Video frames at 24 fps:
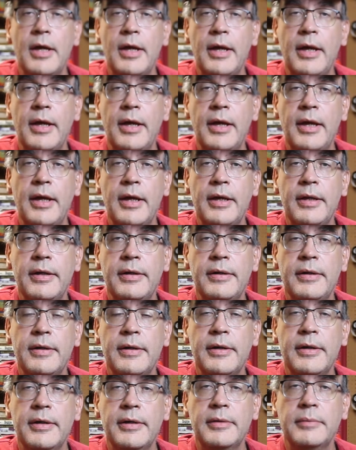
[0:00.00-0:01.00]
and
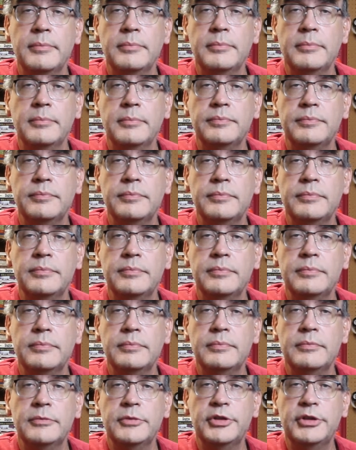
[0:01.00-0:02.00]

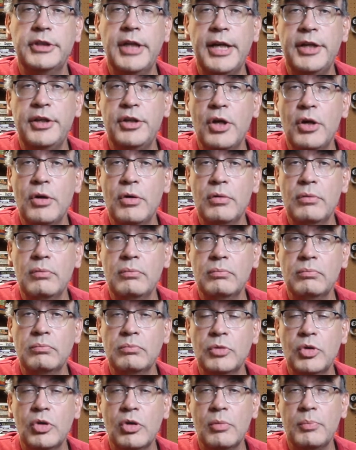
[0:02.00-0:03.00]
stay tuned.
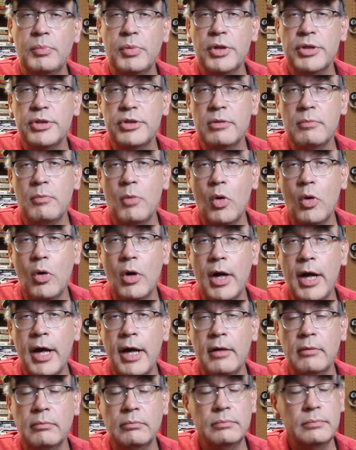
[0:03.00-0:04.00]
We're going to put some more
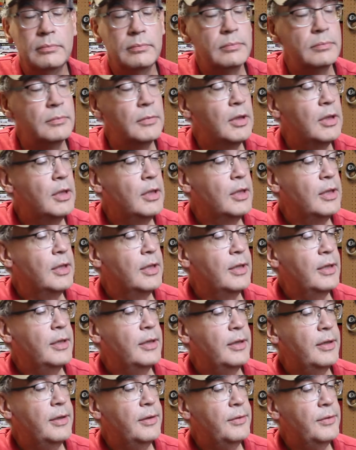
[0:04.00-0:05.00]
out,
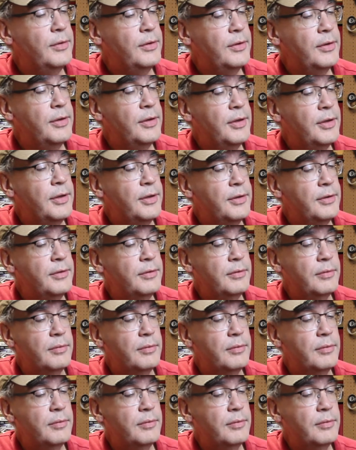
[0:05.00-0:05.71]
and